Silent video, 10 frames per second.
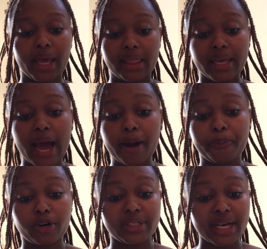they are
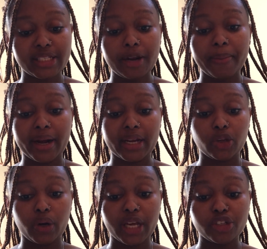protected by
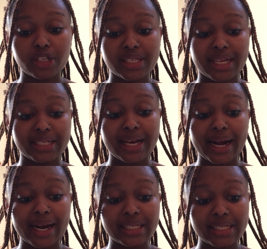regulations that
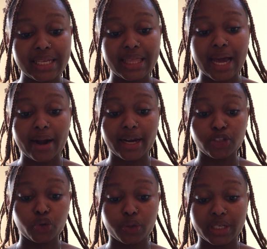guarantee their right
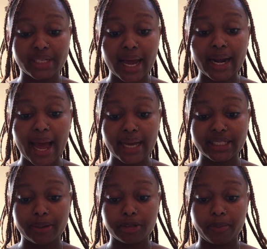to return
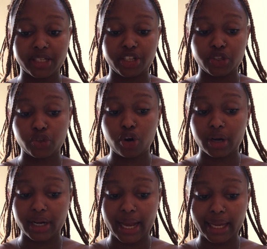items purchased
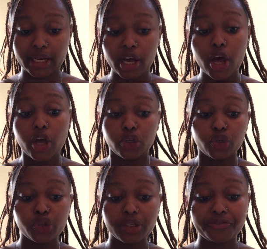online. You
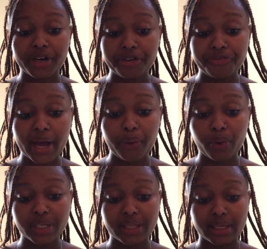should verify
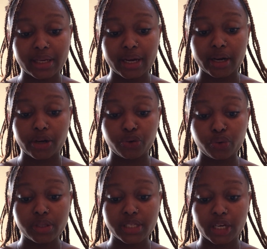what the
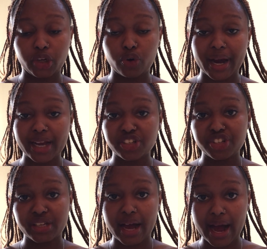rules in your
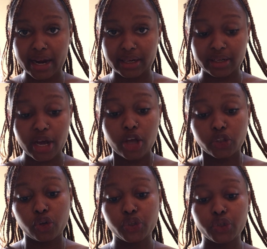country are.
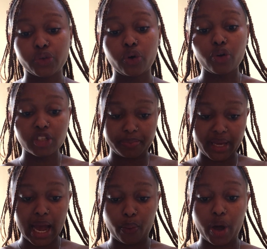So you should always be
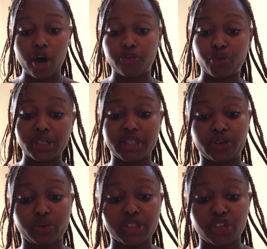aware of what the
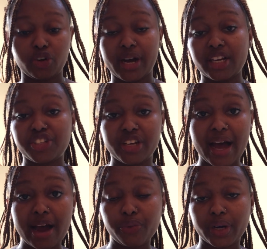rules in your country
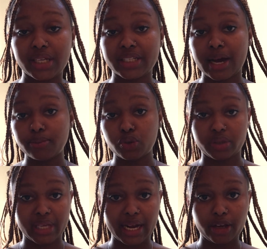are when it comes to
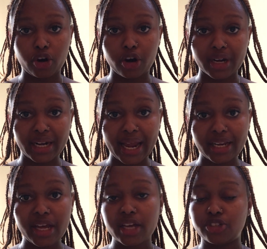selling
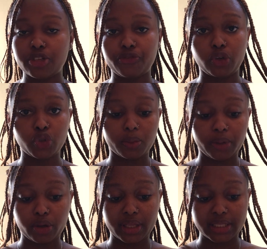online, just for you to
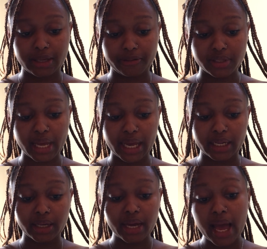be on the safe side.
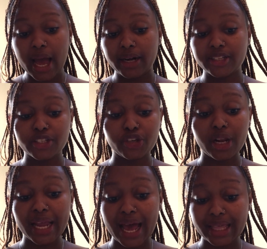
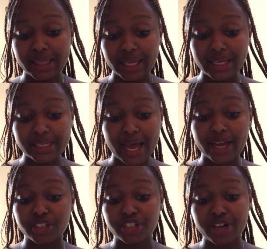Digital ethics
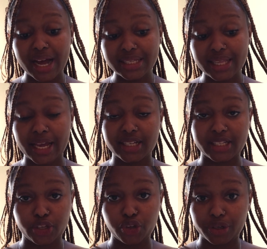and trust and
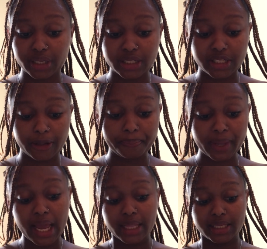security.
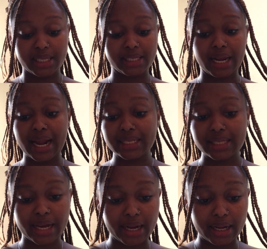This is the last
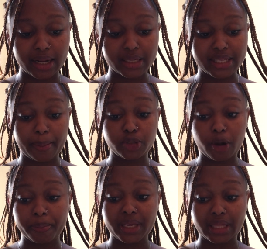
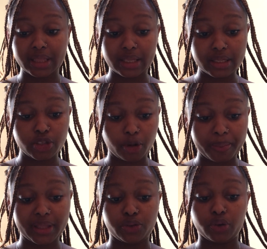subtopic in this
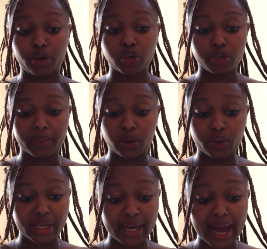topic that we're going to be
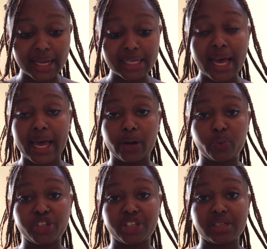looking at, and
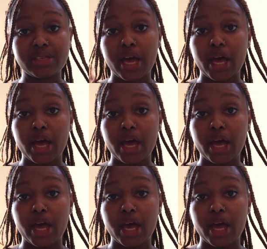which is